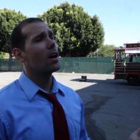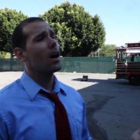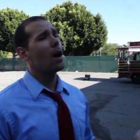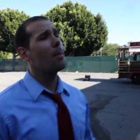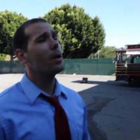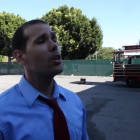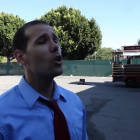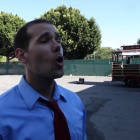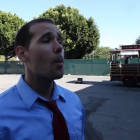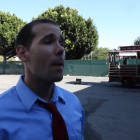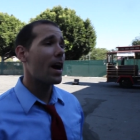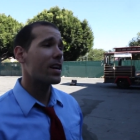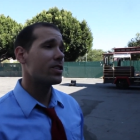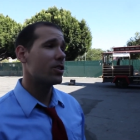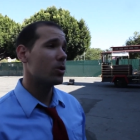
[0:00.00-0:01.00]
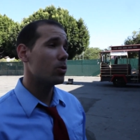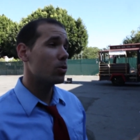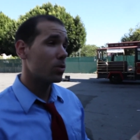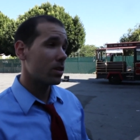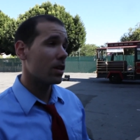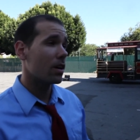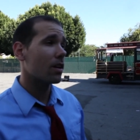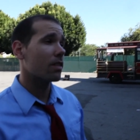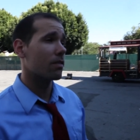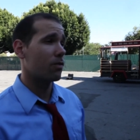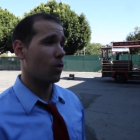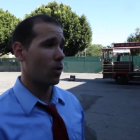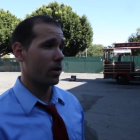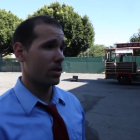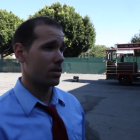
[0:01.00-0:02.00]
How about you go back to the other
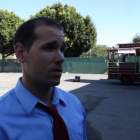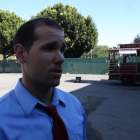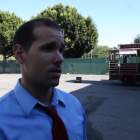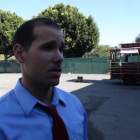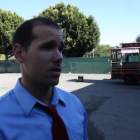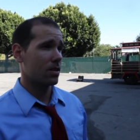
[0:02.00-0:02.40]
voice?